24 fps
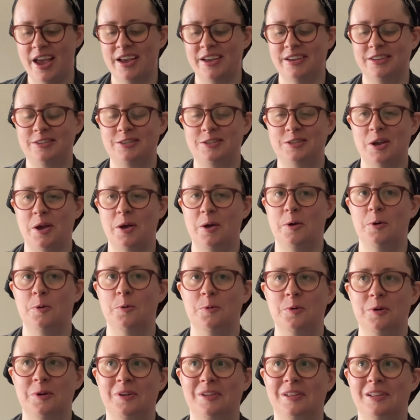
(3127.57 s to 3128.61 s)

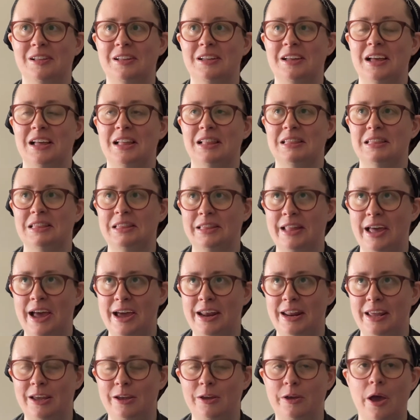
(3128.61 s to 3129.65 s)
So
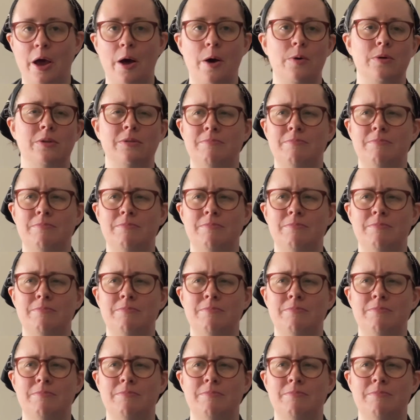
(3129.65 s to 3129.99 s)
letting go,